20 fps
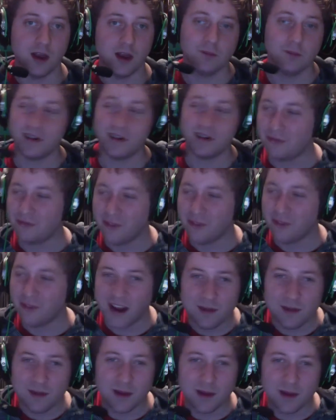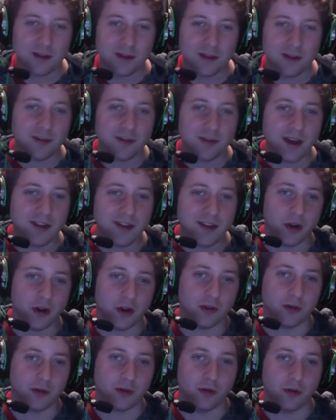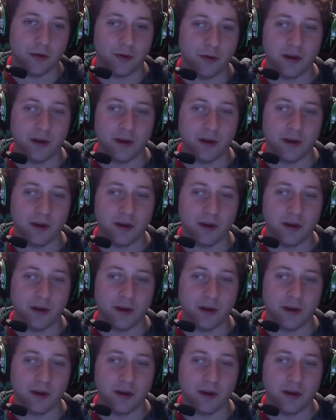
but I forget about my little rat dot in the corner.